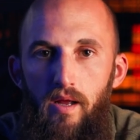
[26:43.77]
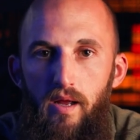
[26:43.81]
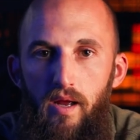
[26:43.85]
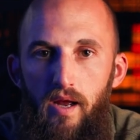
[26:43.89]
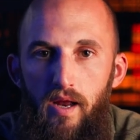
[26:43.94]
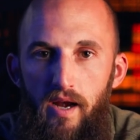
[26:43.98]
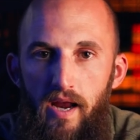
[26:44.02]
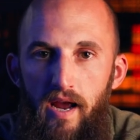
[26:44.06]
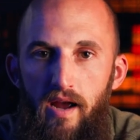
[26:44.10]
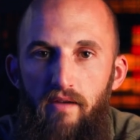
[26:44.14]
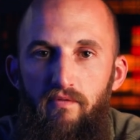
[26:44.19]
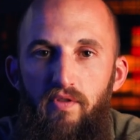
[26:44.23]

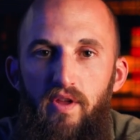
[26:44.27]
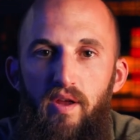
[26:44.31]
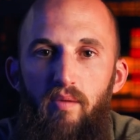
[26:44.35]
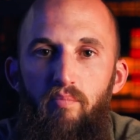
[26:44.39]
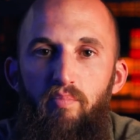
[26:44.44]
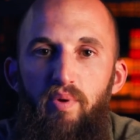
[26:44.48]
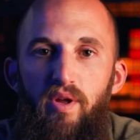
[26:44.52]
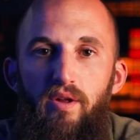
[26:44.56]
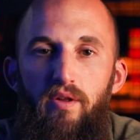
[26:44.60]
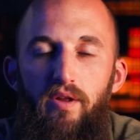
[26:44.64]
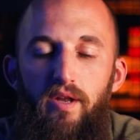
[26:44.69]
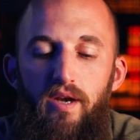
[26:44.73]
and have the
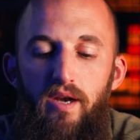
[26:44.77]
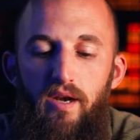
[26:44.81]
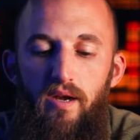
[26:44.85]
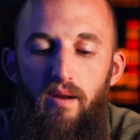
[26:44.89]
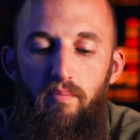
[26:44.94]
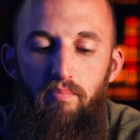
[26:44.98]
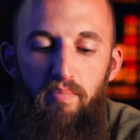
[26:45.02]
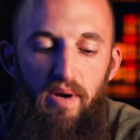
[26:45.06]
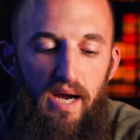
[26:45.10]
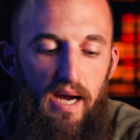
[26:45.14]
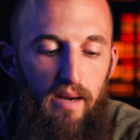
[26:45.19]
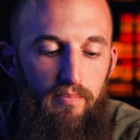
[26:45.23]
ability to
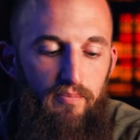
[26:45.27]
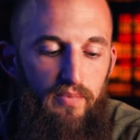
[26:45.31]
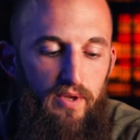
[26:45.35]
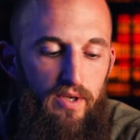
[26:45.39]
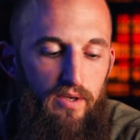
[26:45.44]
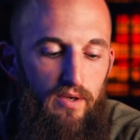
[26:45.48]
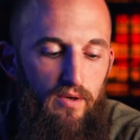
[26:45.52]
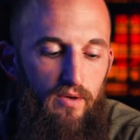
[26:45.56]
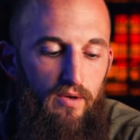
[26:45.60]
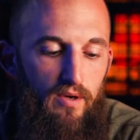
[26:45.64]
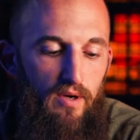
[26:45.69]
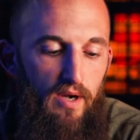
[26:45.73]
pop the
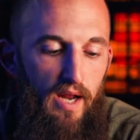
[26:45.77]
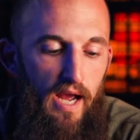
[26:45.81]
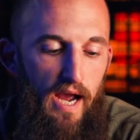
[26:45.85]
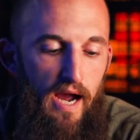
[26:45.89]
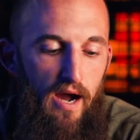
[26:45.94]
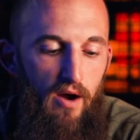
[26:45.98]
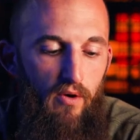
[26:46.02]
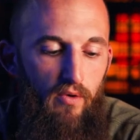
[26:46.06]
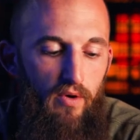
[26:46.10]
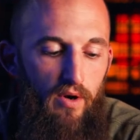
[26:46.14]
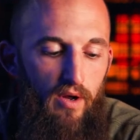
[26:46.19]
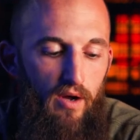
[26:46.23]
unit
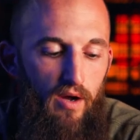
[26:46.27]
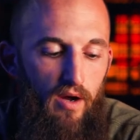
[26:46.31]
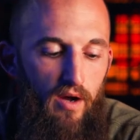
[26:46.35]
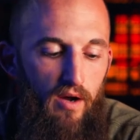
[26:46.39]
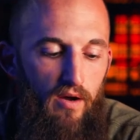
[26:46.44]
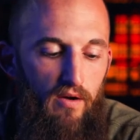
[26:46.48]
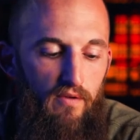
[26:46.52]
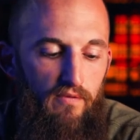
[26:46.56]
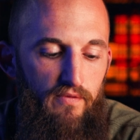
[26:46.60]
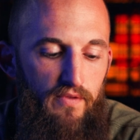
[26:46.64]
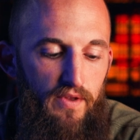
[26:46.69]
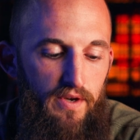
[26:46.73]
out
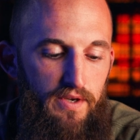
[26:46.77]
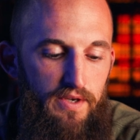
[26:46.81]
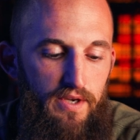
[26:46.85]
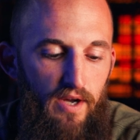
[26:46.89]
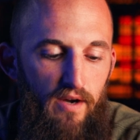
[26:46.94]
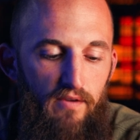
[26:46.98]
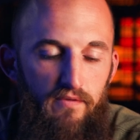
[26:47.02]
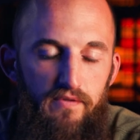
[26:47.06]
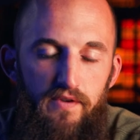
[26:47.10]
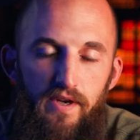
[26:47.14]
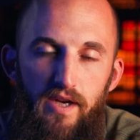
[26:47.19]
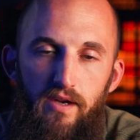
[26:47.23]
of the
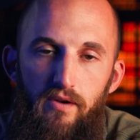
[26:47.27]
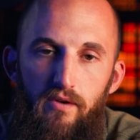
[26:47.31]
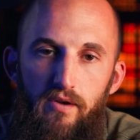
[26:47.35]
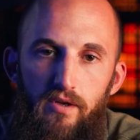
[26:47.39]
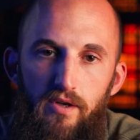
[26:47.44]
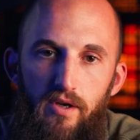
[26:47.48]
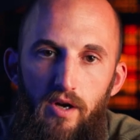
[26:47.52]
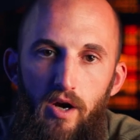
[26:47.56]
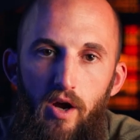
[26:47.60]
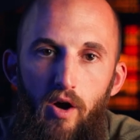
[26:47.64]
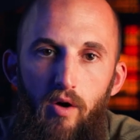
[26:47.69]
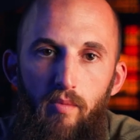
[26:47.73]
dovetail on
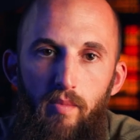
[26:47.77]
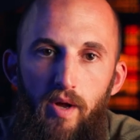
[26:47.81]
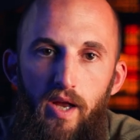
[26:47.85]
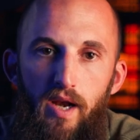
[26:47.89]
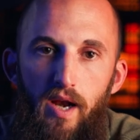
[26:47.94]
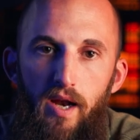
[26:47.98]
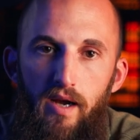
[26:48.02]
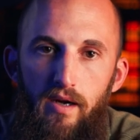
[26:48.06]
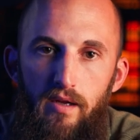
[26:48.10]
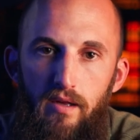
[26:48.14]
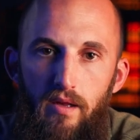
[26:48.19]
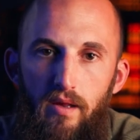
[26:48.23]
your helmet
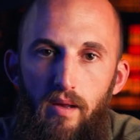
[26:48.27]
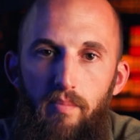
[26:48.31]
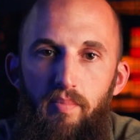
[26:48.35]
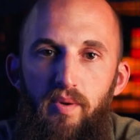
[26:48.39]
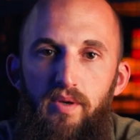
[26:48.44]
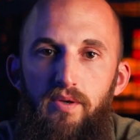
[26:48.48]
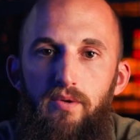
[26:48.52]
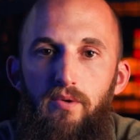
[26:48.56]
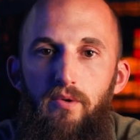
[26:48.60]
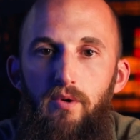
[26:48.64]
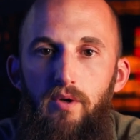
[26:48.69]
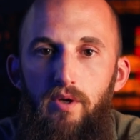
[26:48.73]
and clip
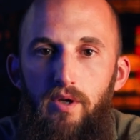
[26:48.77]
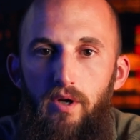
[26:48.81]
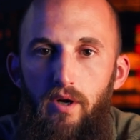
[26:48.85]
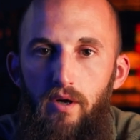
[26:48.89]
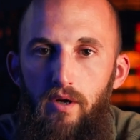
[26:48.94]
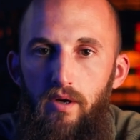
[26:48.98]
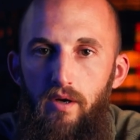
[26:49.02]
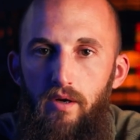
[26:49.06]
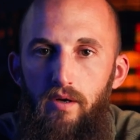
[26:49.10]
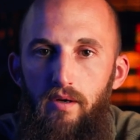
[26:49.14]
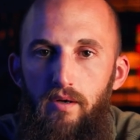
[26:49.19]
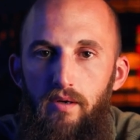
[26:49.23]
it to a
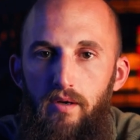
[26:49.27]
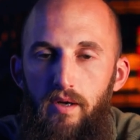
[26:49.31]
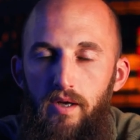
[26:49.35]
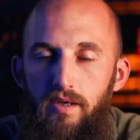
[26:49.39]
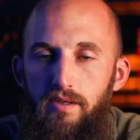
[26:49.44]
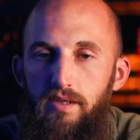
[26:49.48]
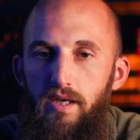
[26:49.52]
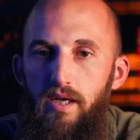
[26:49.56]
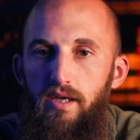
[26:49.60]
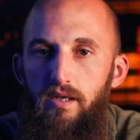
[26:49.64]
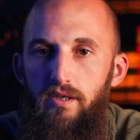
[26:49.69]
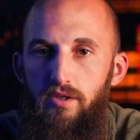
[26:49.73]
gun
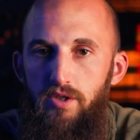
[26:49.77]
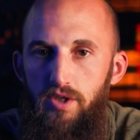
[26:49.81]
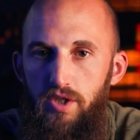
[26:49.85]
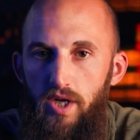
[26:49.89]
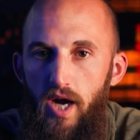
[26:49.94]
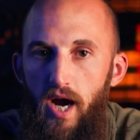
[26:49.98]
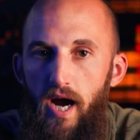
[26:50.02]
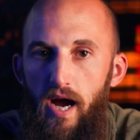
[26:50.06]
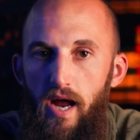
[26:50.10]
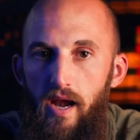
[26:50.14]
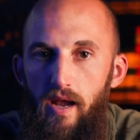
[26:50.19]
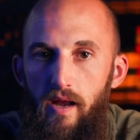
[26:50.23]
and take a
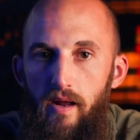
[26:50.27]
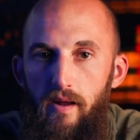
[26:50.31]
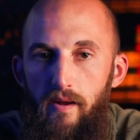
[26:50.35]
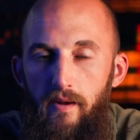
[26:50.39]
shot.